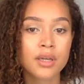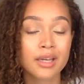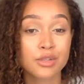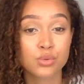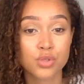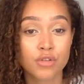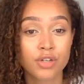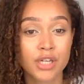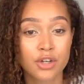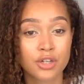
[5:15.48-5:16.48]
Is also
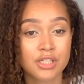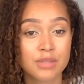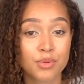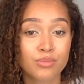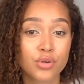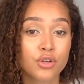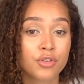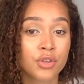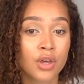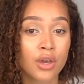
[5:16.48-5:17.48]
really good because it's been
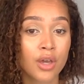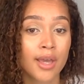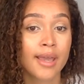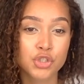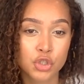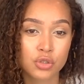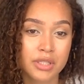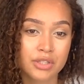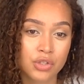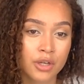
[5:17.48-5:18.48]
proven that it
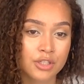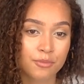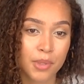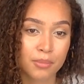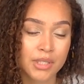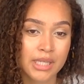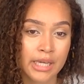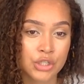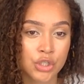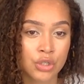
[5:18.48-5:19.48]
reduces signs of
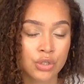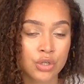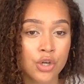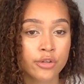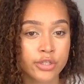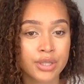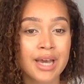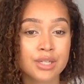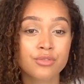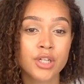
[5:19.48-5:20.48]
pigmentation. So
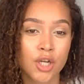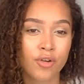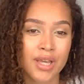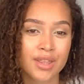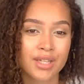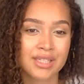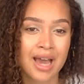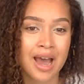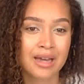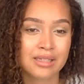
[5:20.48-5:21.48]
that's a really great thing to
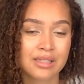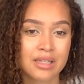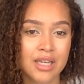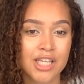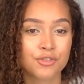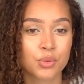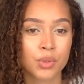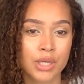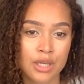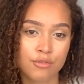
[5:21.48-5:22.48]
add if you
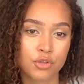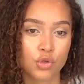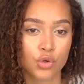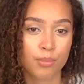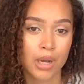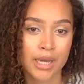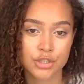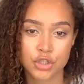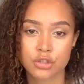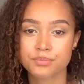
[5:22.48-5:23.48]
want to even your
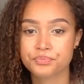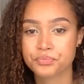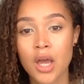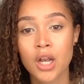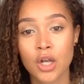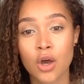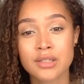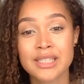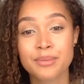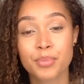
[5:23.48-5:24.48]
complexion.
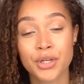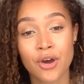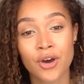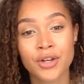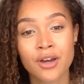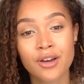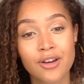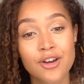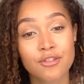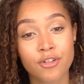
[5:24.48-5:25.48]
Lastly, banana,
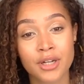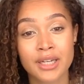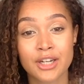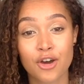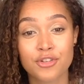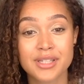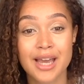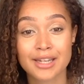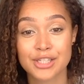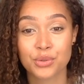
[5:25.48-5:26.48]
funnily enough, is an
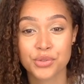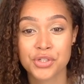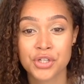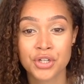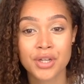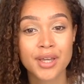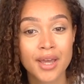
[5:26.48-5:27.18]
antioxidant.